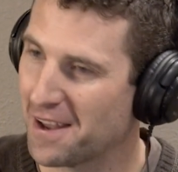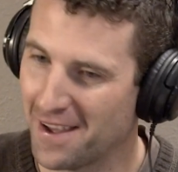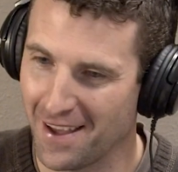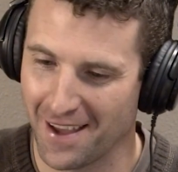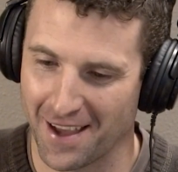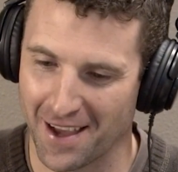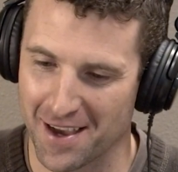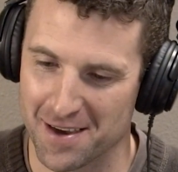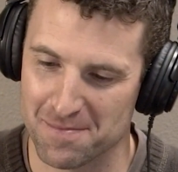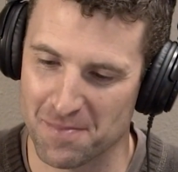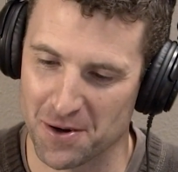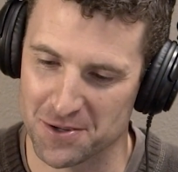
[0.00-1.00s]
Great title,
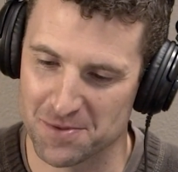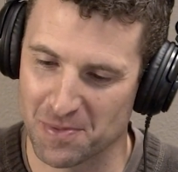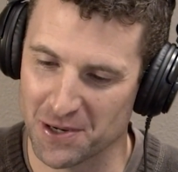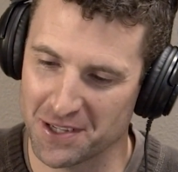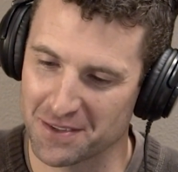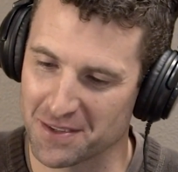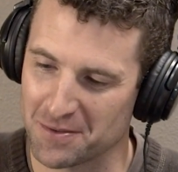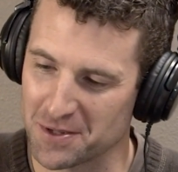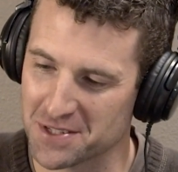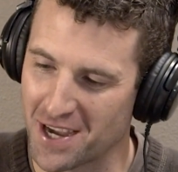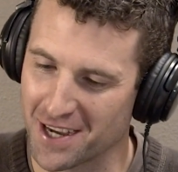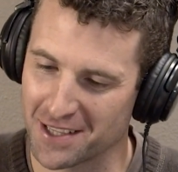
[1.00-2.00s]
uh, wow. Mo's book that we'll
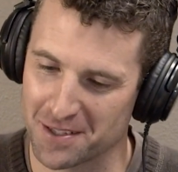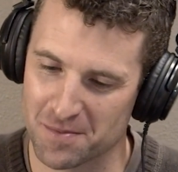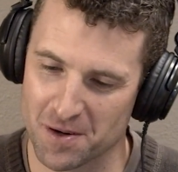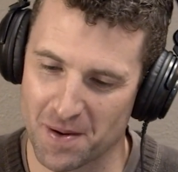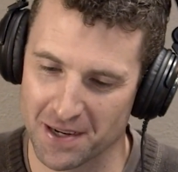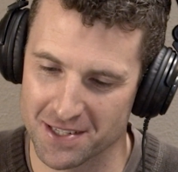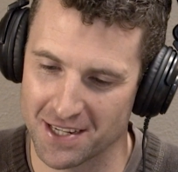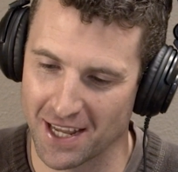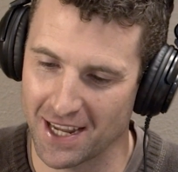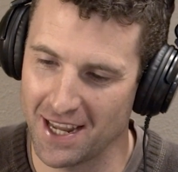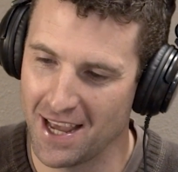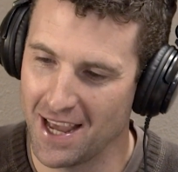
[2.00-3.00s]
talk a little bit about
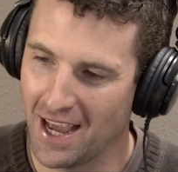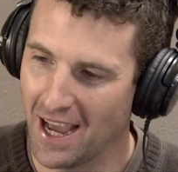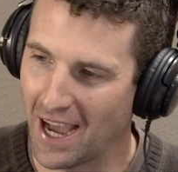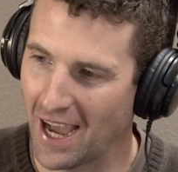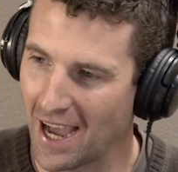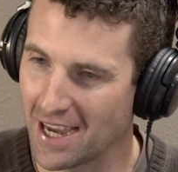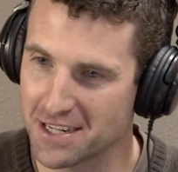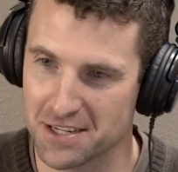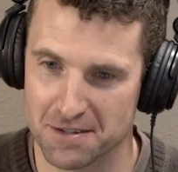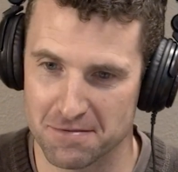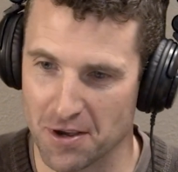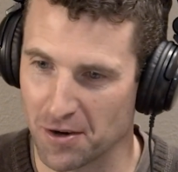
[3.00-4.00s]
today uh, I
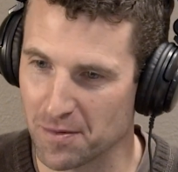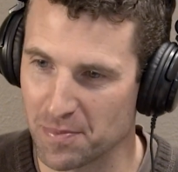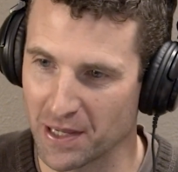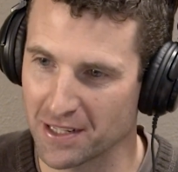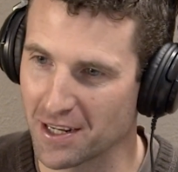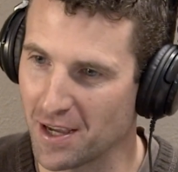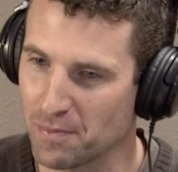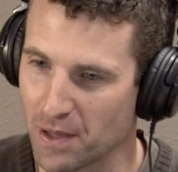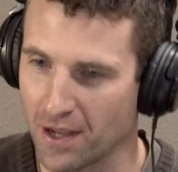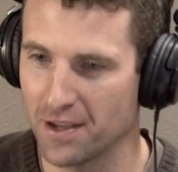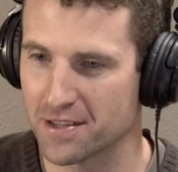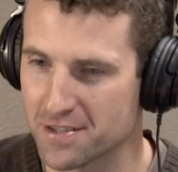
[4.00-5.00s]
just you know picked it up
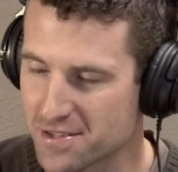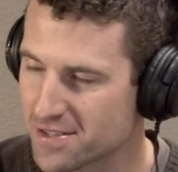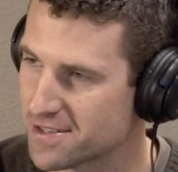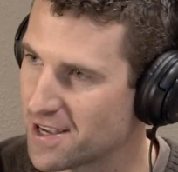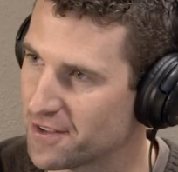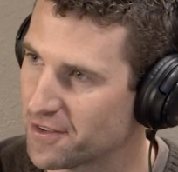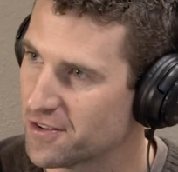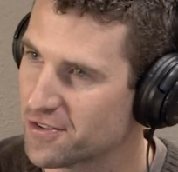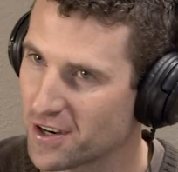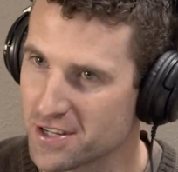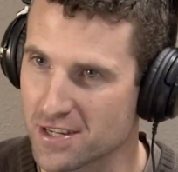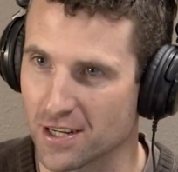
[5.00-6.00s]
like oh this sounds
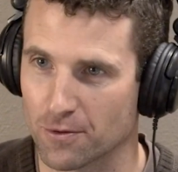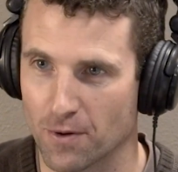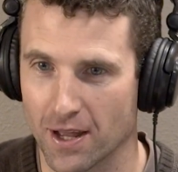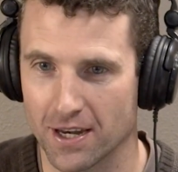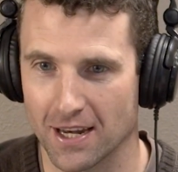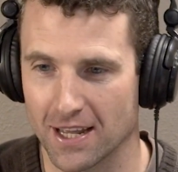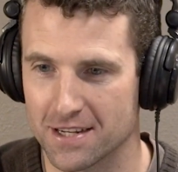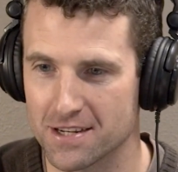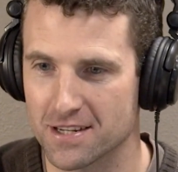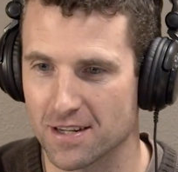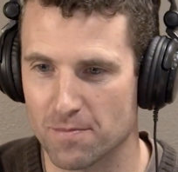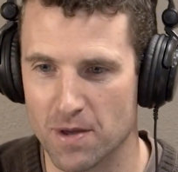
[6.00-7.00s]
interesting read it and
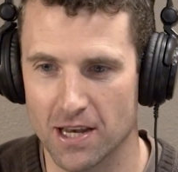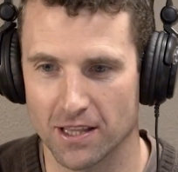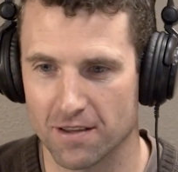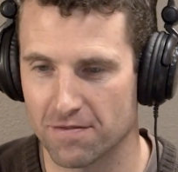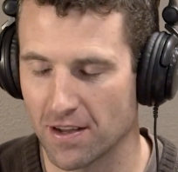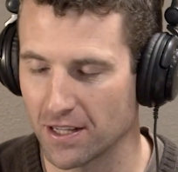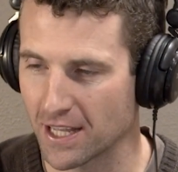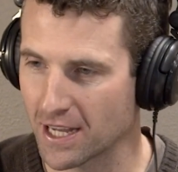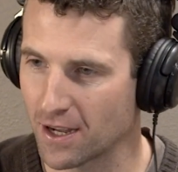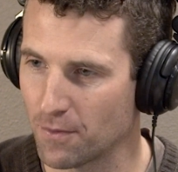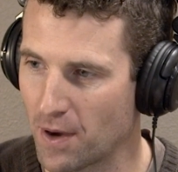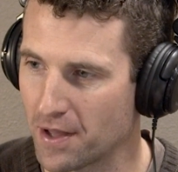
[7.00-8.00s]
just immediately felt
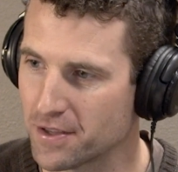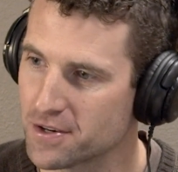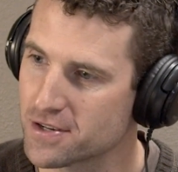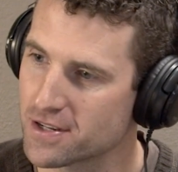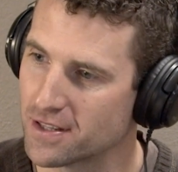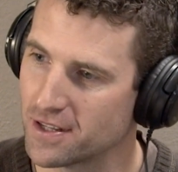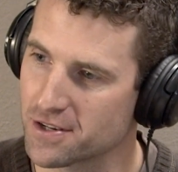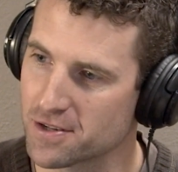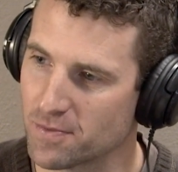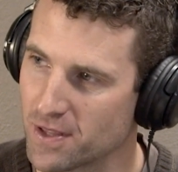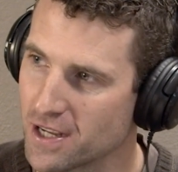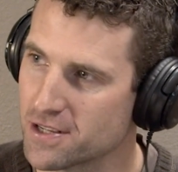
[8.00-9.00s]
like wow there's there's
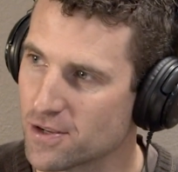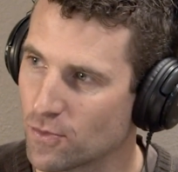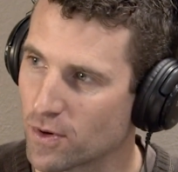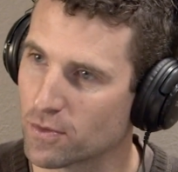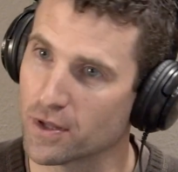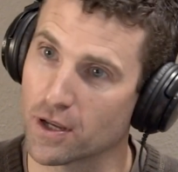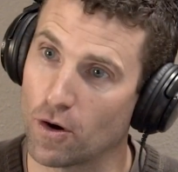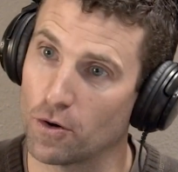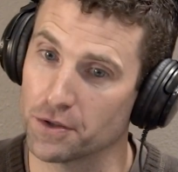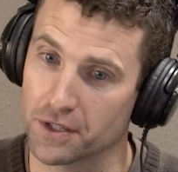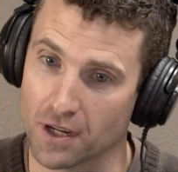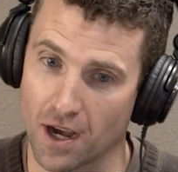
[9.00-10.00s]
some things that we really
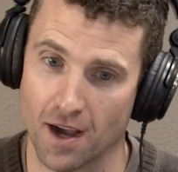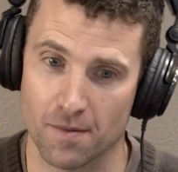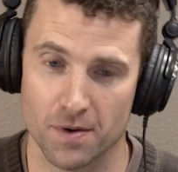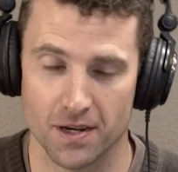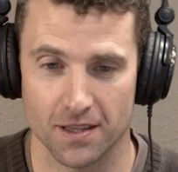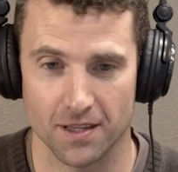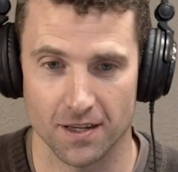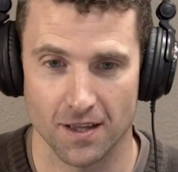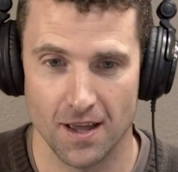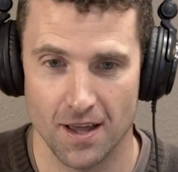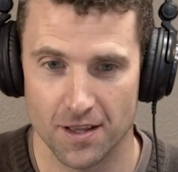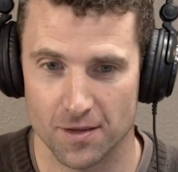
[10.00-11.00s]
hold in common and that
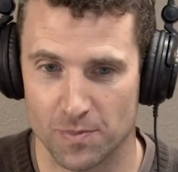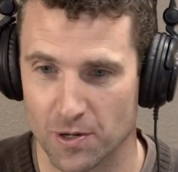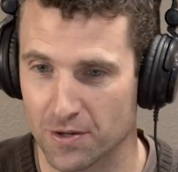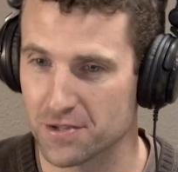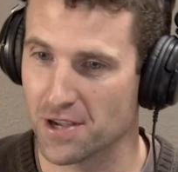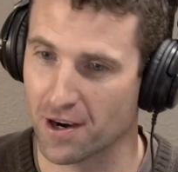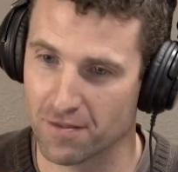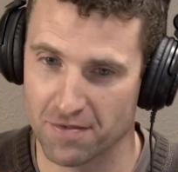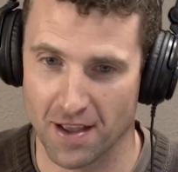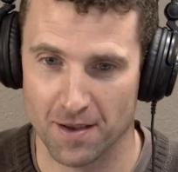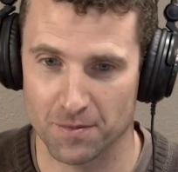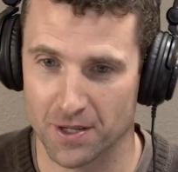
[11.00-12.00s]
the Pure Desire
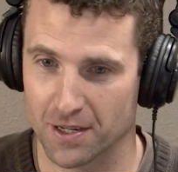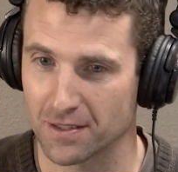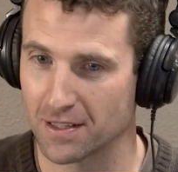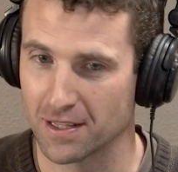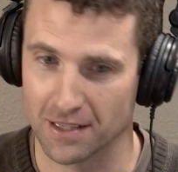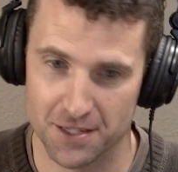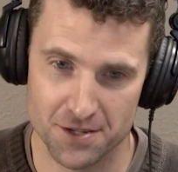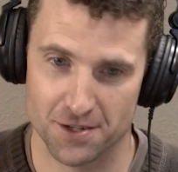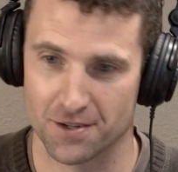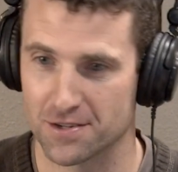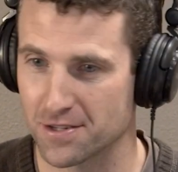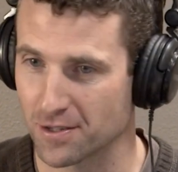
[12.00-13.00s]
family and, and
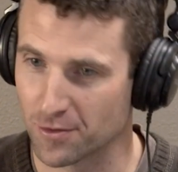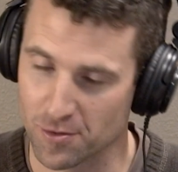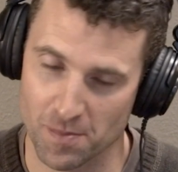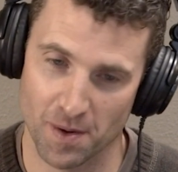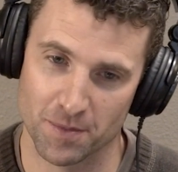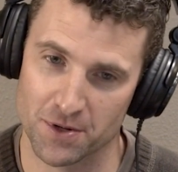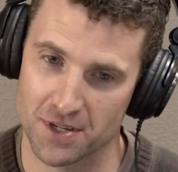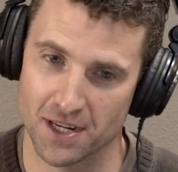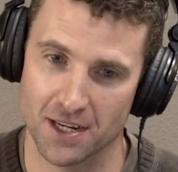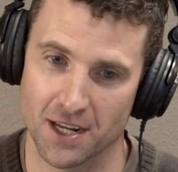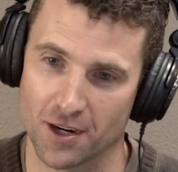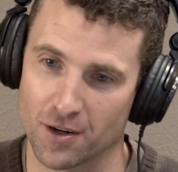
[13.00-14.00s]
listeners and group members
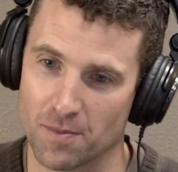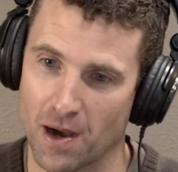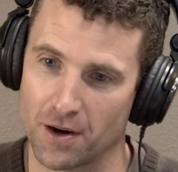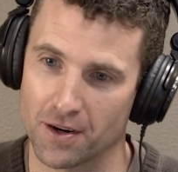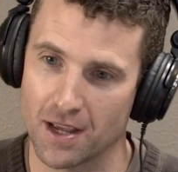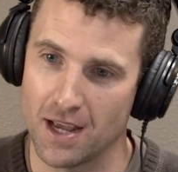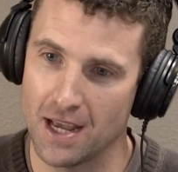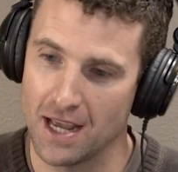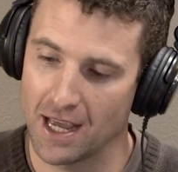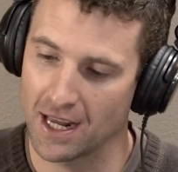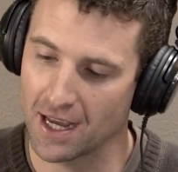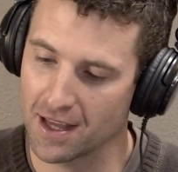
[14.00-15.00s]
need to hear about
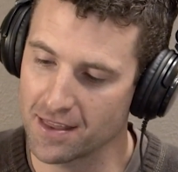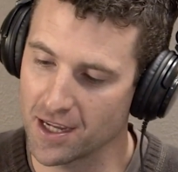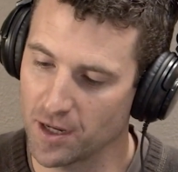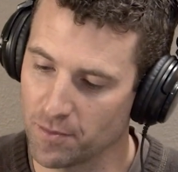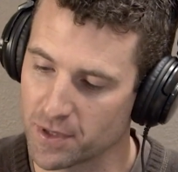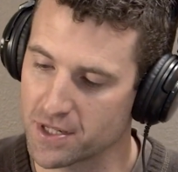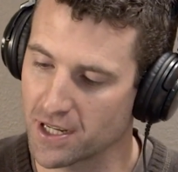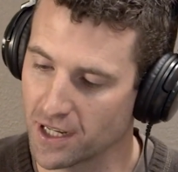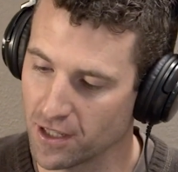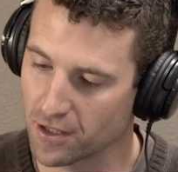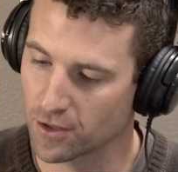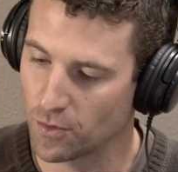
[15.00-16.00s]
and I think in
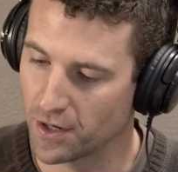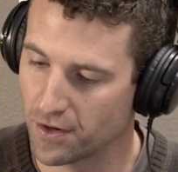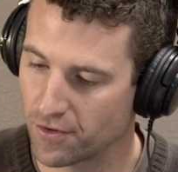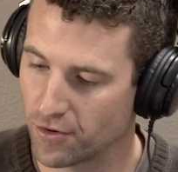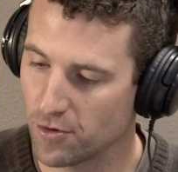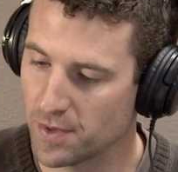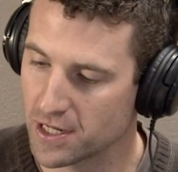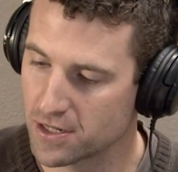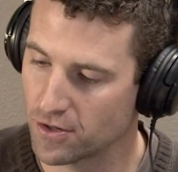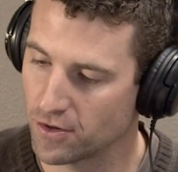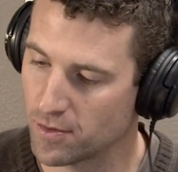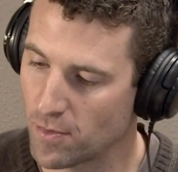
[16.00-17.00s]
particular what drew me
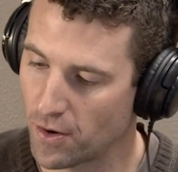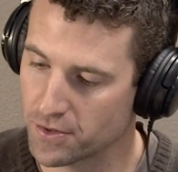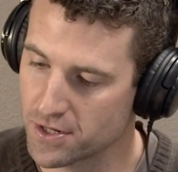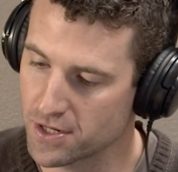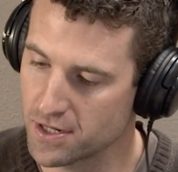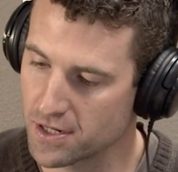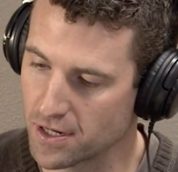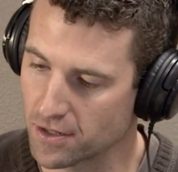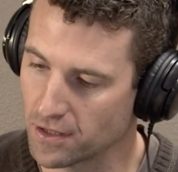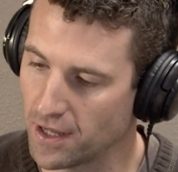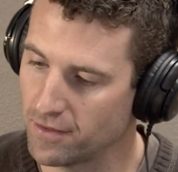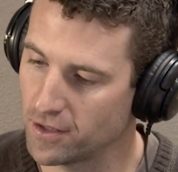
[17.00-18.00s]
to it Mo was just
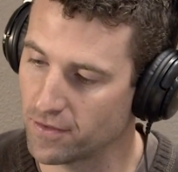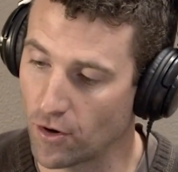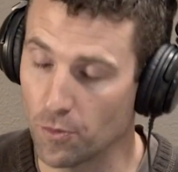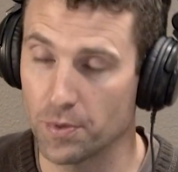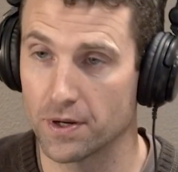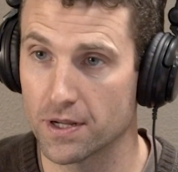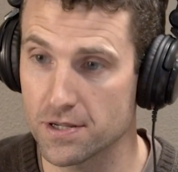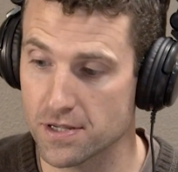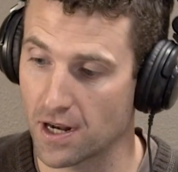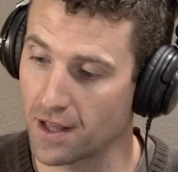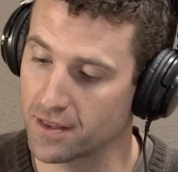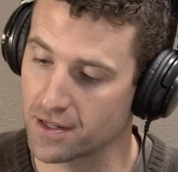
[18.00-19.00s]
your level of openness
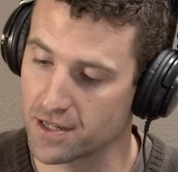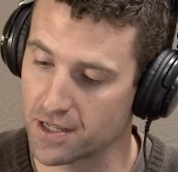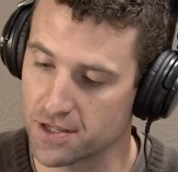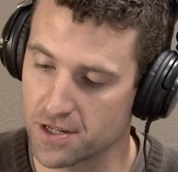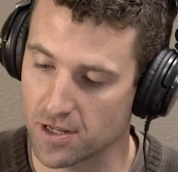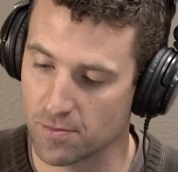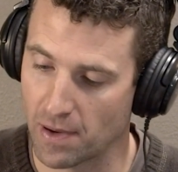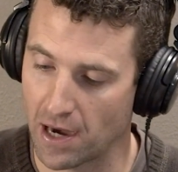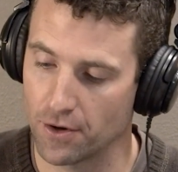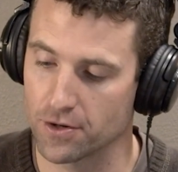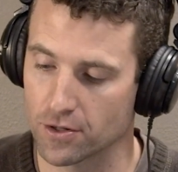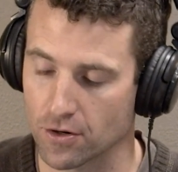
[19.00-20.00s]
and mm-hmm. authenticity
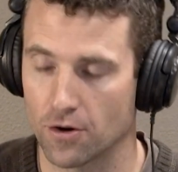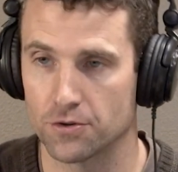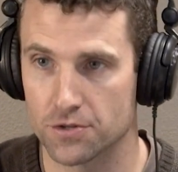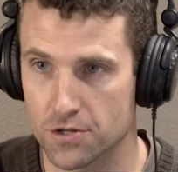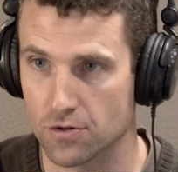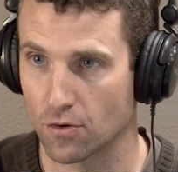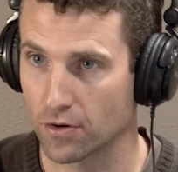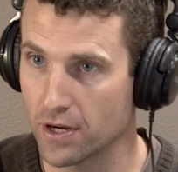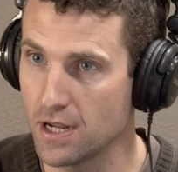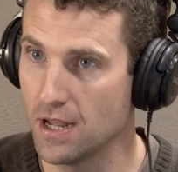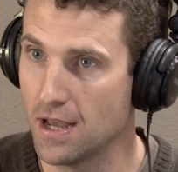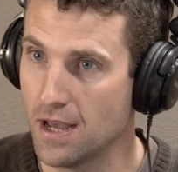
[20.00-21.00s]
about your own
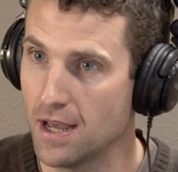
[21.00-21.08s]
story.